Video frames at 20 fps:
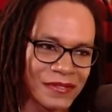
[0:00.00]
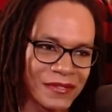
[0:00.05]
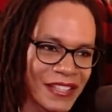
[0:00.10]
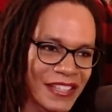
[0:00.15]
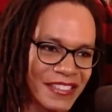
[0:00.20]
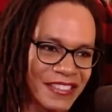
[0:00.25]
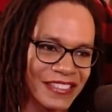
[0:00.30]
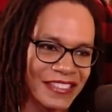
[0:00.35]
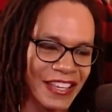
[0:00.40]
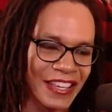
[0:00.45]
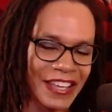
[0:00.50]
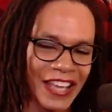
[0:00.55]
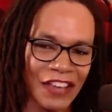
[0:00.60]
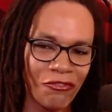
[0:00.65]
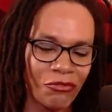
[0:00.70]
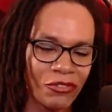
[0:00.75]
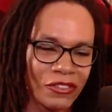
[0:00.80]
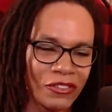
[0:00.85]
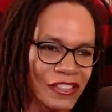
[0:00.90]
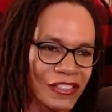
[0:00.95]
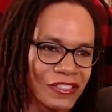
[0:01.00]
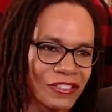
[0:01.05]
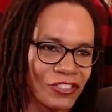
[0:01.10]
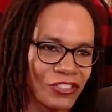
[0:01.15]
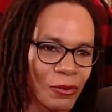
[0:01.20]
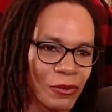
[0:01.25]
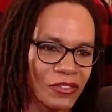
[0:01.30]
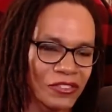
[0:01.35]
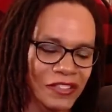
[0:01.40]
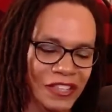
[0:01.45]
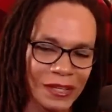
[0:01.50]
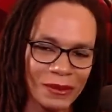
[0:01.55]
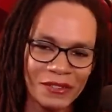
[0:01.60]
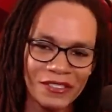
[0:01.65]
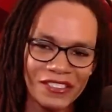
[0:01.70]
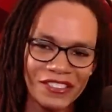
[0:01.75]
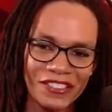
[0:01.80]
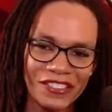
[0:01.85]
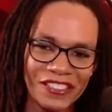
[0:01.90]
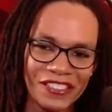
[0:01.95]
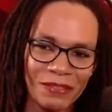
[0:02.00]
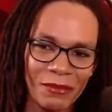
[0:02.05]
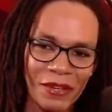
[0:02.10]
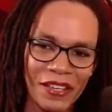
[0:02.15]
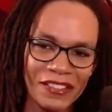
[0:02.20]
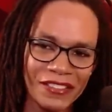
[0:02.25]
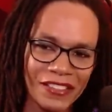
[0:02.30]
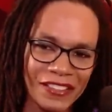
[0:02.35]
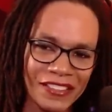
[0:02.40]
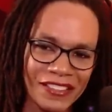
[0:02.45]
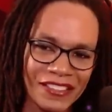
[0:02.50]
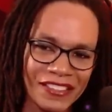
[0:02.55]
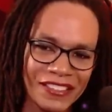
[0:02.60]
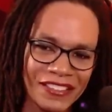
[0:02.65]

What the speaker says: It's like everyone does so much damage. It's amazing.